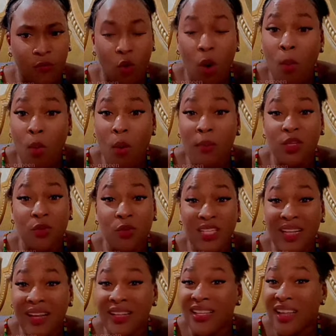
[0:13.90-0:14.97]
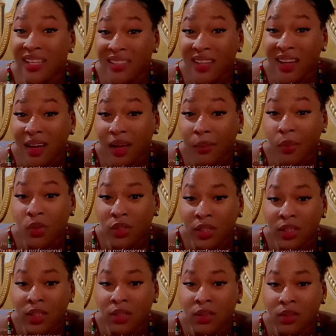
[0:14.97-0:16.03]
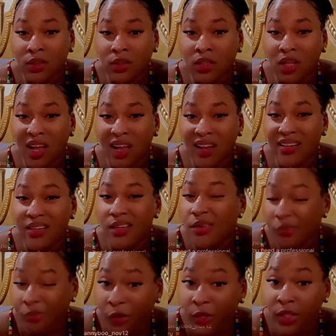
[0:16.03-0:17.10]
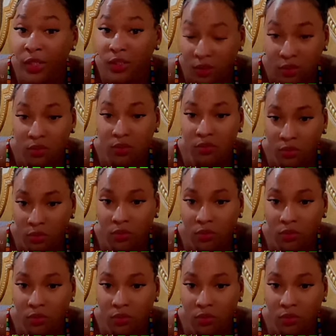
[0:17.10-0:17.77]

For come on, come deal with it and not talk about it. Different.